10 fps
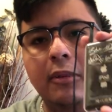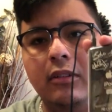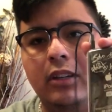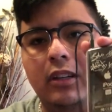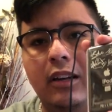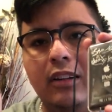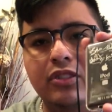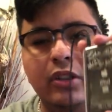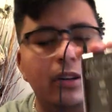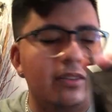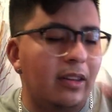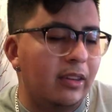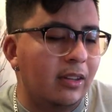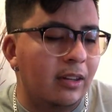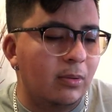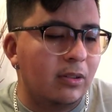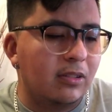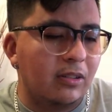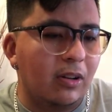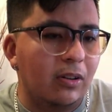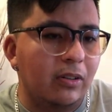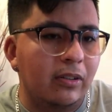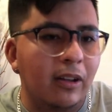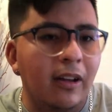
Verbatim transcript: Elite Electronics, I think that's what it's called.